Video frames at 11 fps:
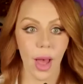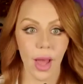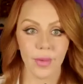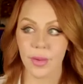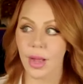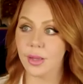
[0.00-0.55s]
I've
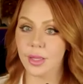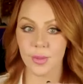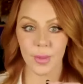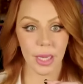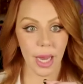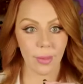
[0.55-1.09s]
never had this
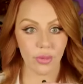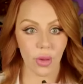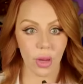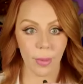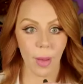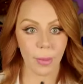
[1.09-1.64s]
many names try
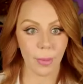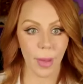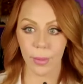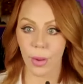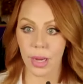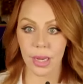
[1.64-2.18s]
to pop in my
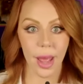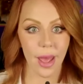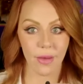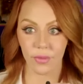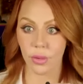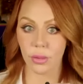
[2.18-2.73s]
brain
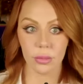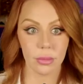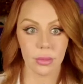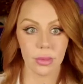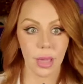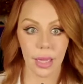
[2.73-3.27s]
ever.
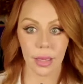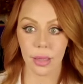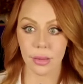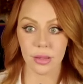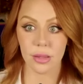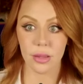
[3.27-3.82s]
Like
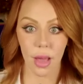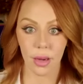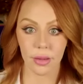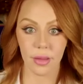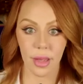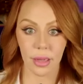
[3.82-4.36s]
it's not a
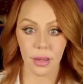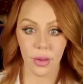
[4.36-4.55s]
thing.